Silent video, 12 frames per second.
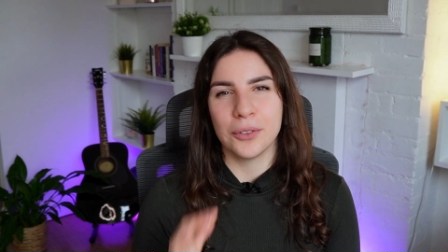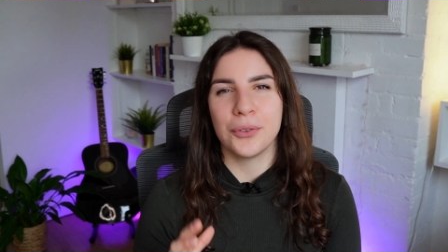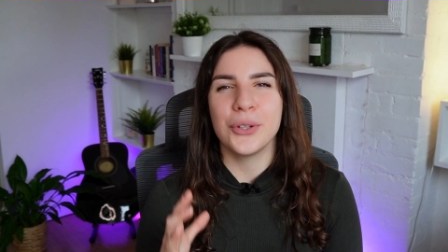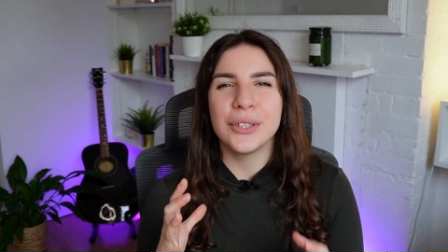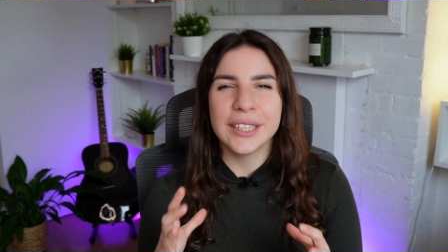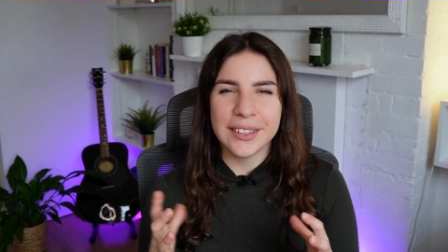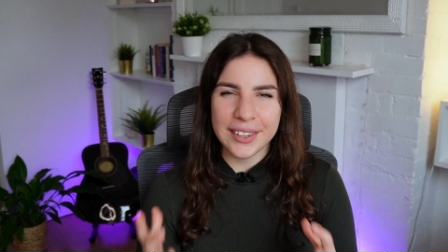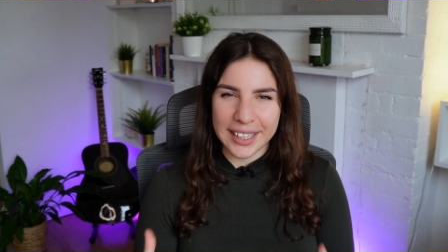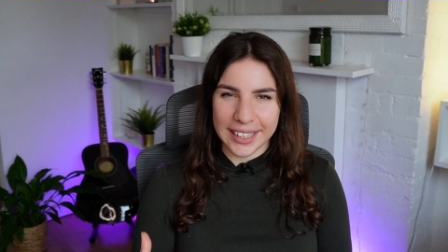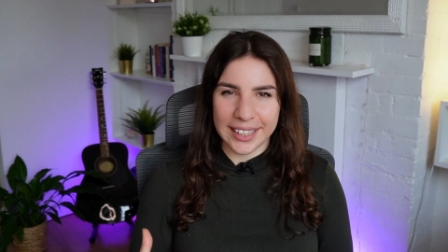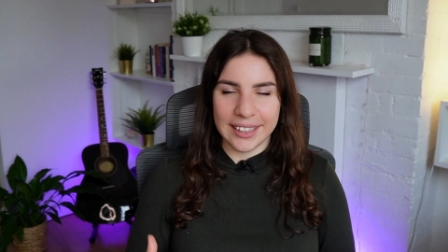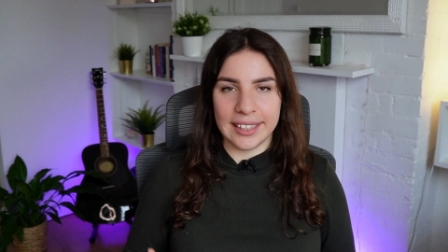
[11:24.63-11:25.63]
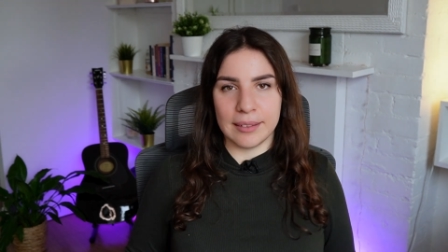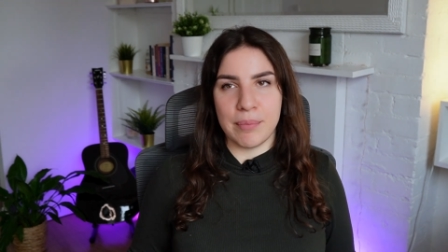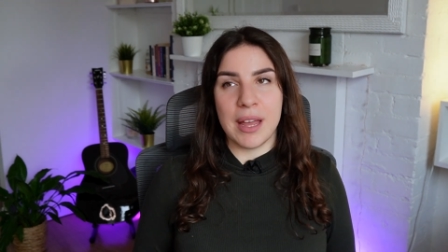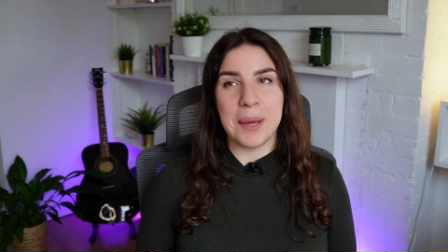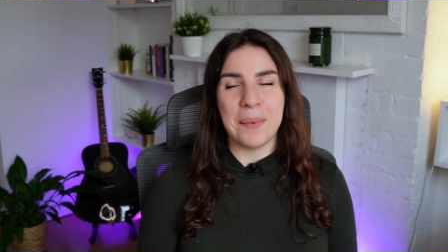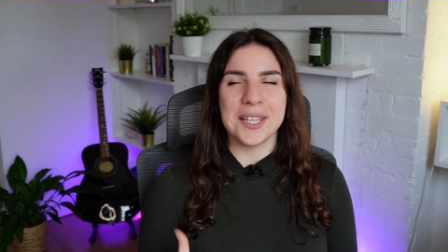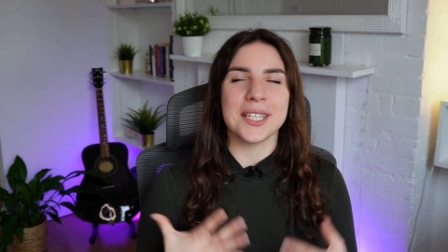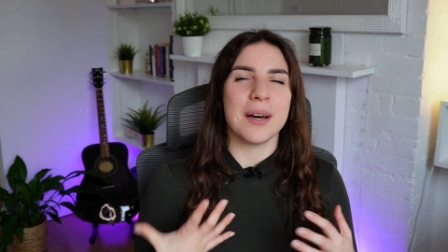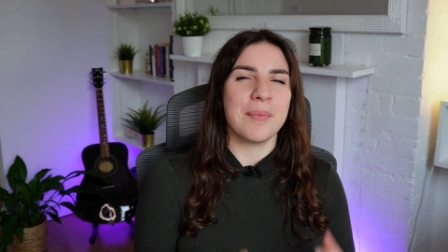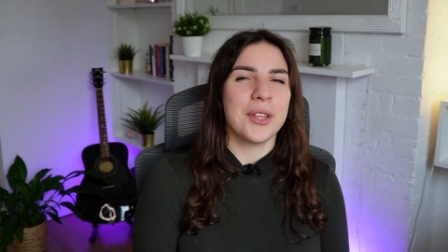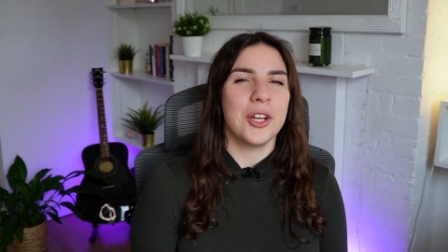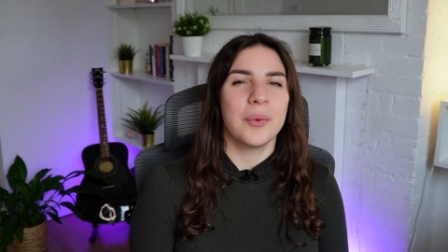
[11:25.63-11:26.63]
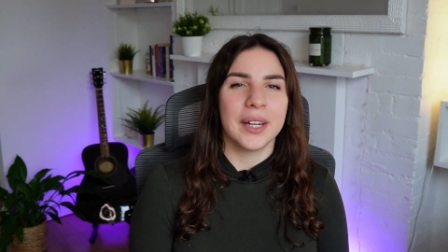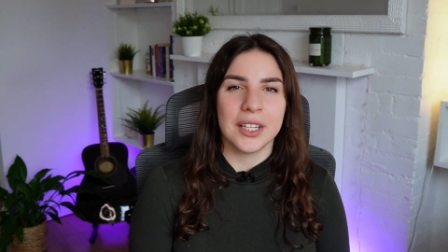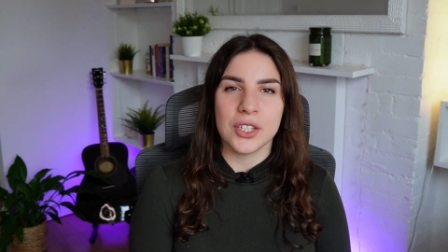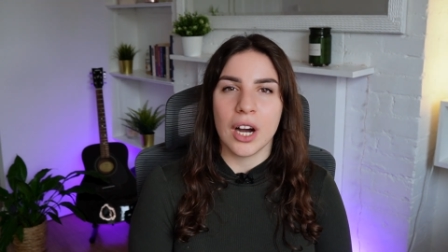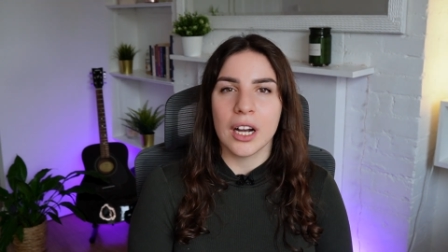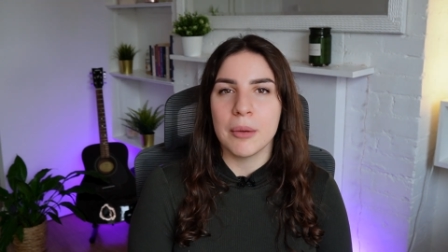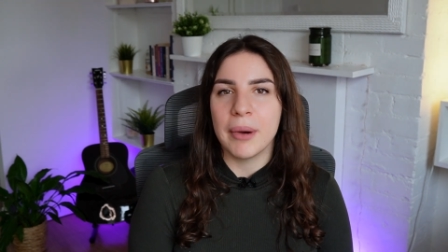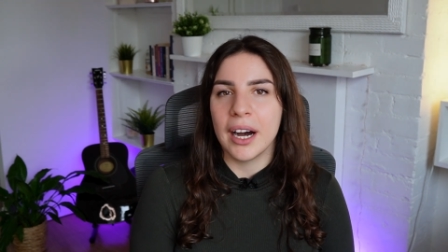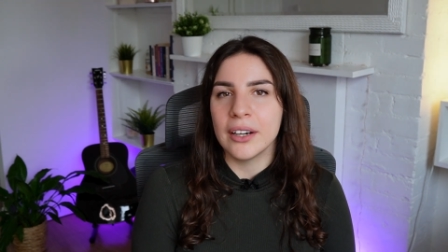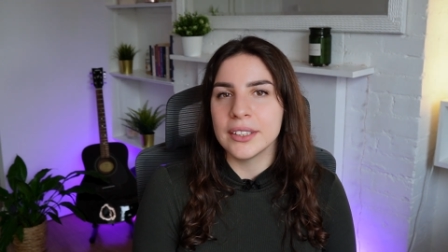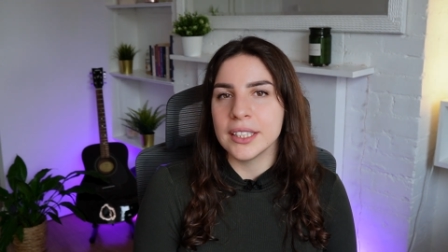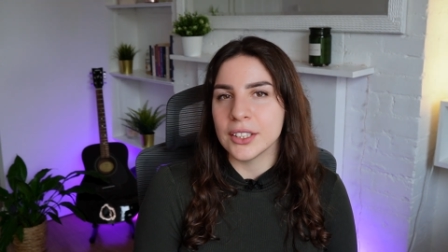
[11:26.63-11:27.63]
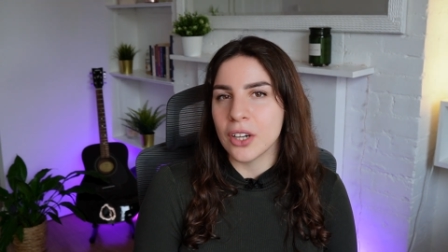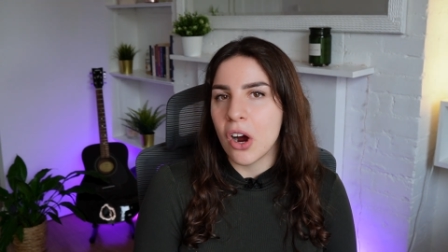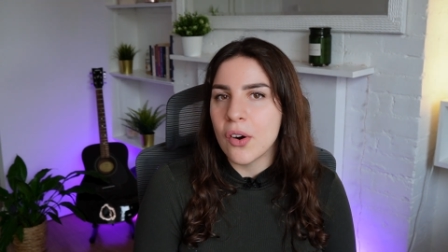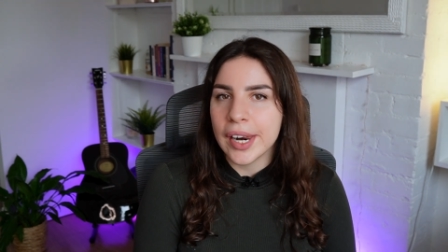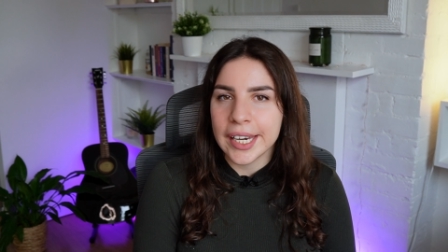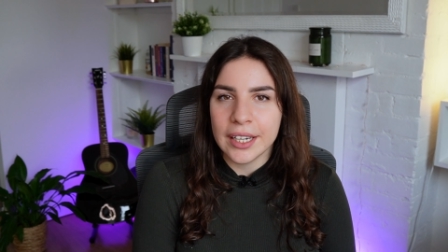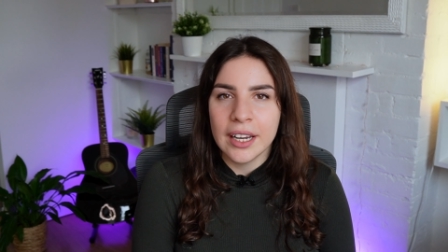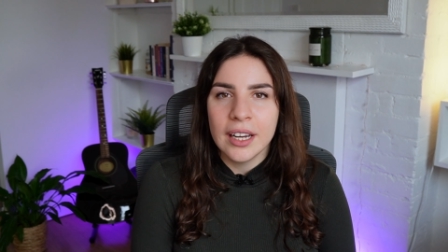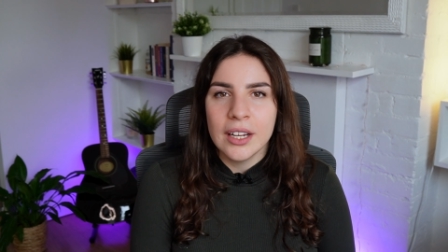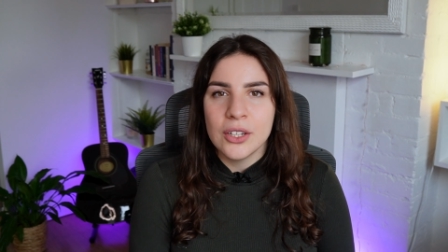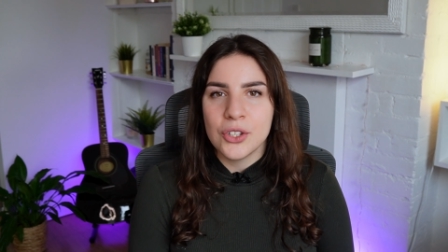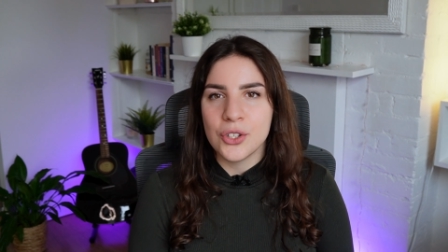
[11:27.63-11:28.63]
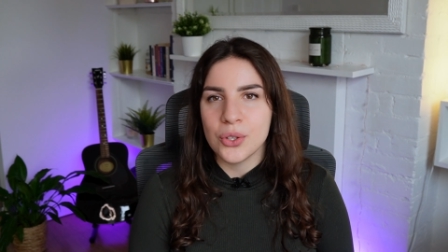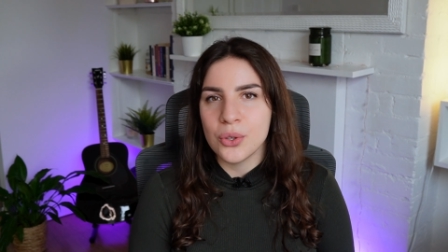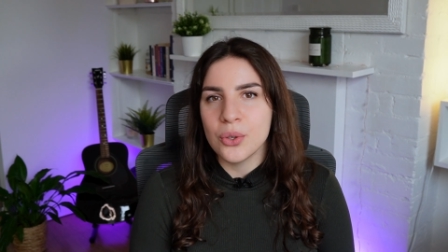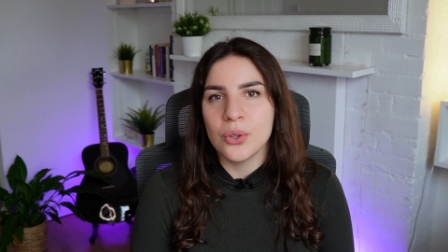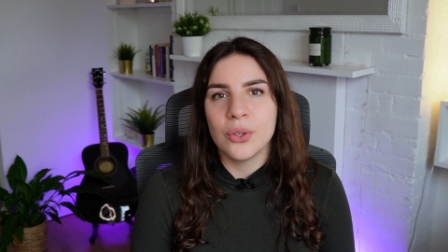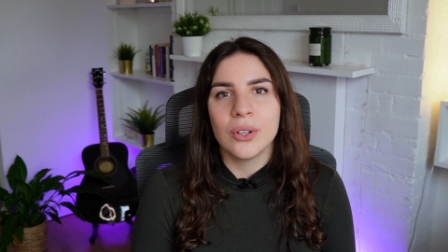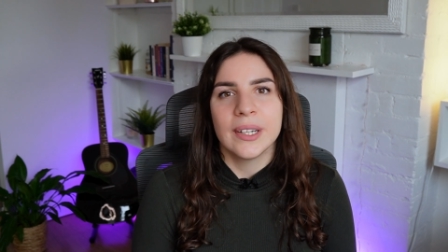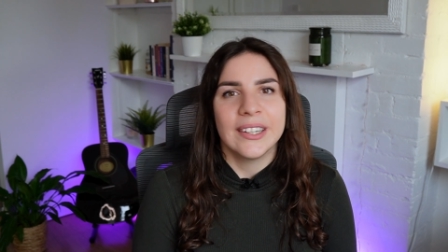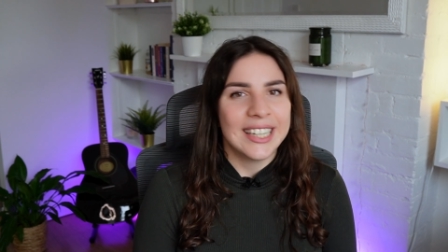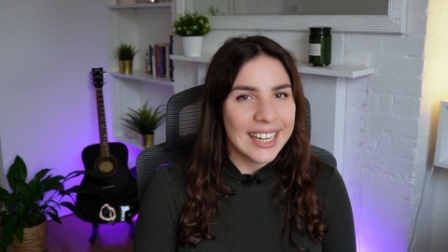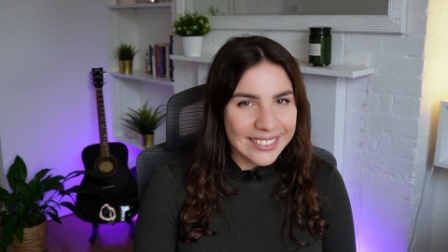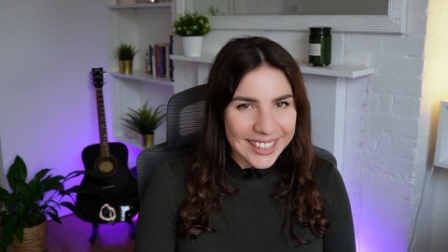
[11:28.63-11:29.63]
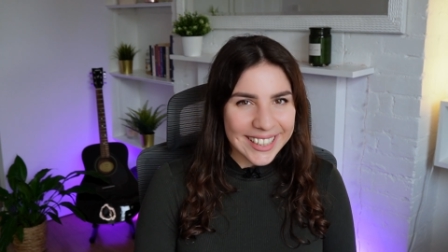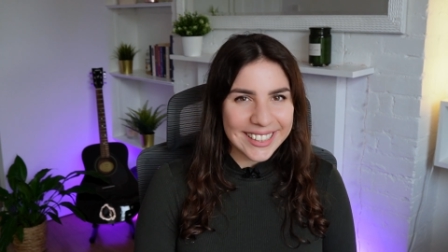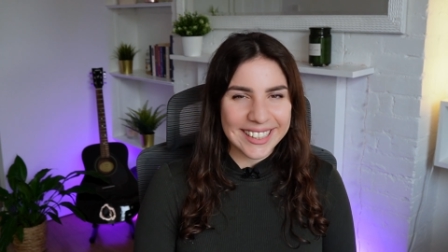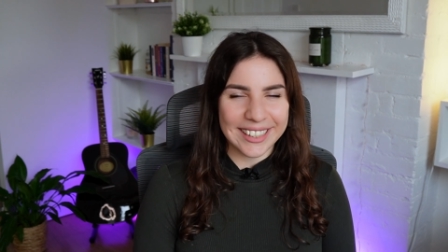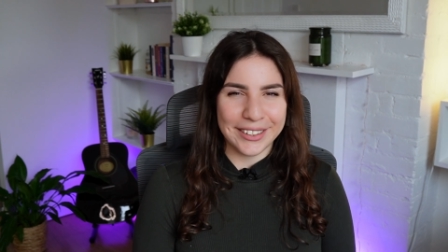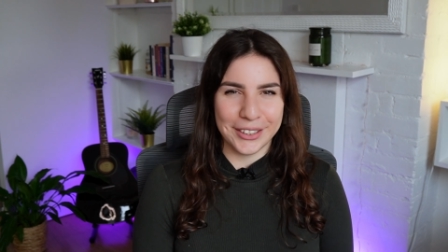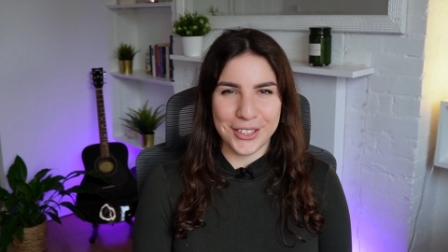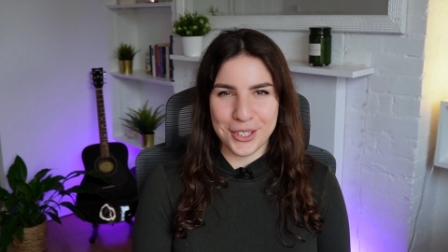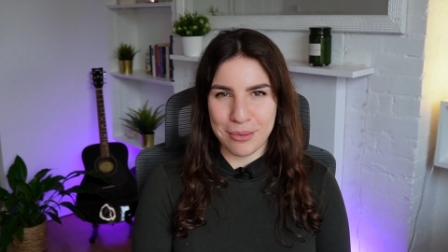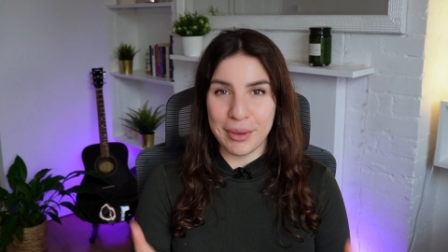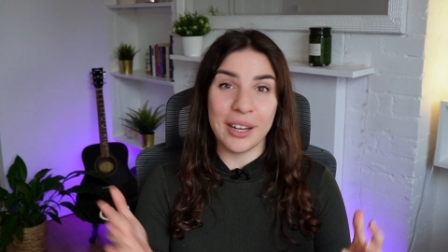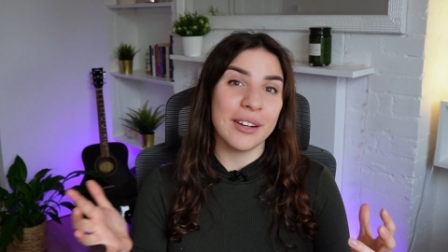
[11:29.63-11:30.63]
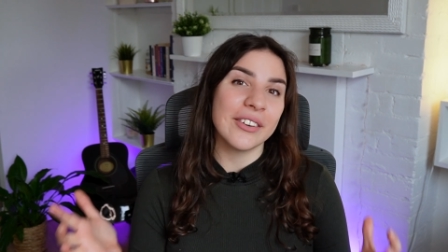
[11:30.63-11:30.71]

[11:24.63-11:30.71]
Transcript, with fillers: So if you're thinking that maybe something you want to talk about is already too crowded and there are too many